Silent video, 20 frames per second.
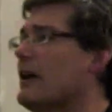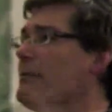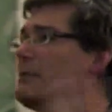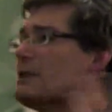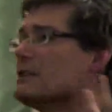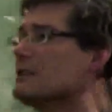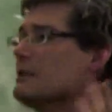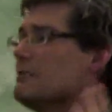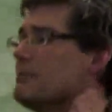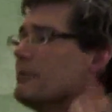He's
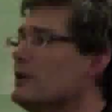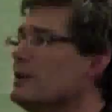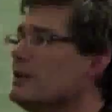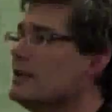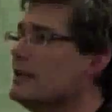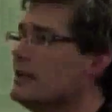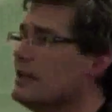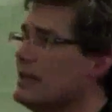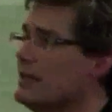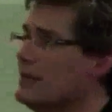fabulously
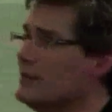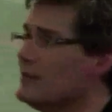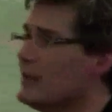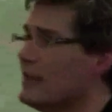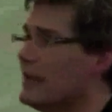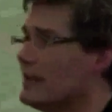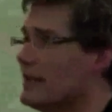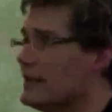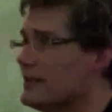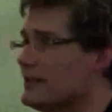brilliant.
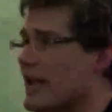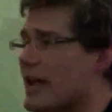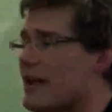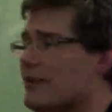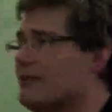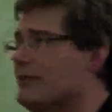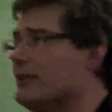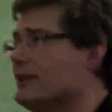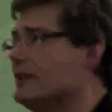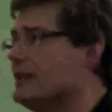He's at
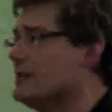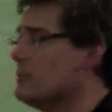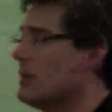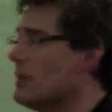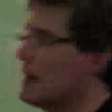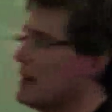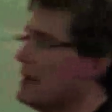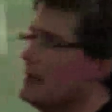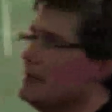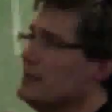Stanford.
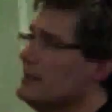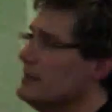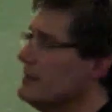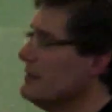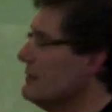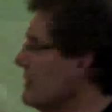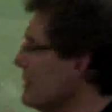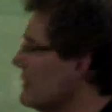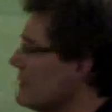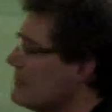He's, one,
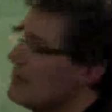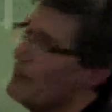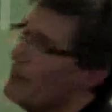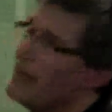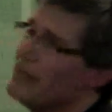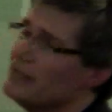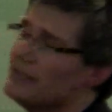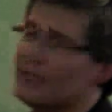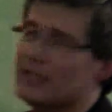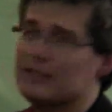he's
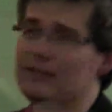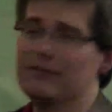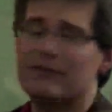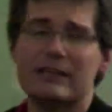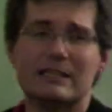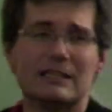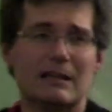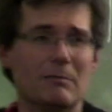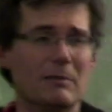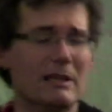just amazing.
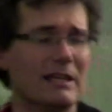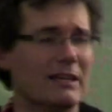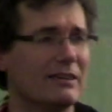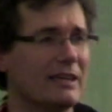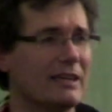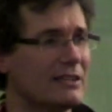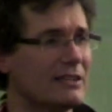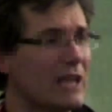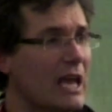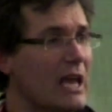He's invented a
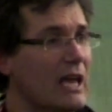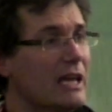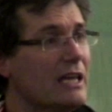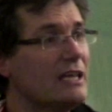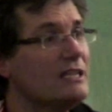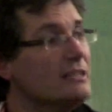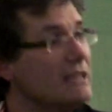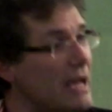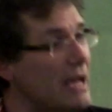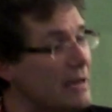million things.
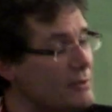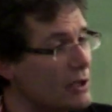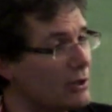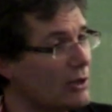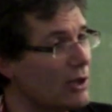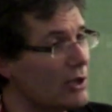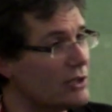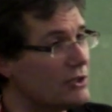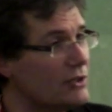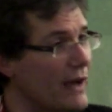His
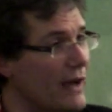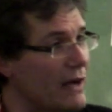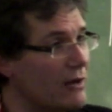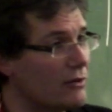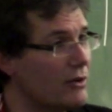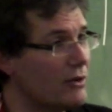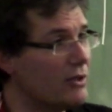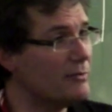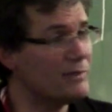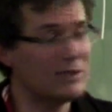name's on lots
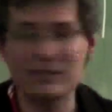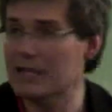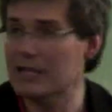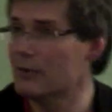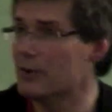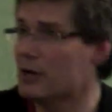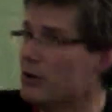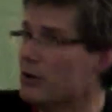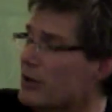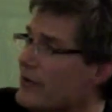of algorithms.
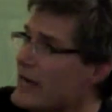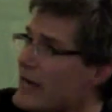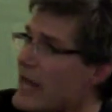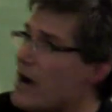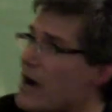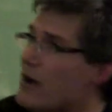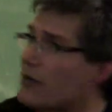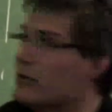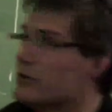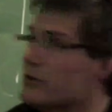Has anyone heard
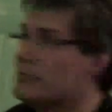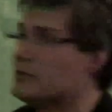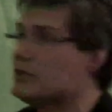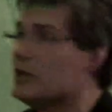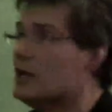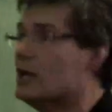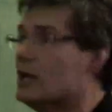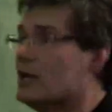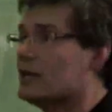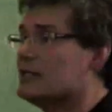of any
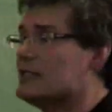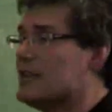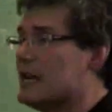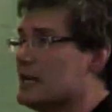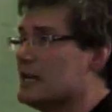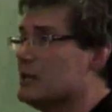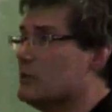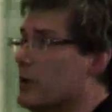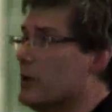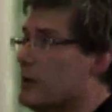algorithms
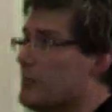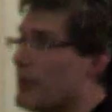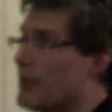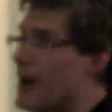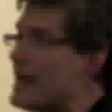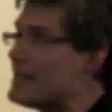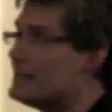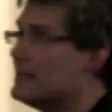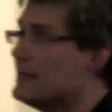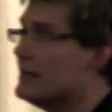containing the
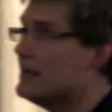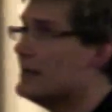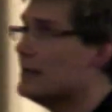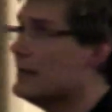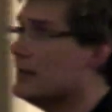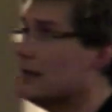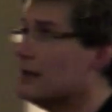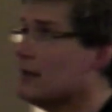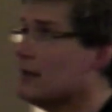word Pratt?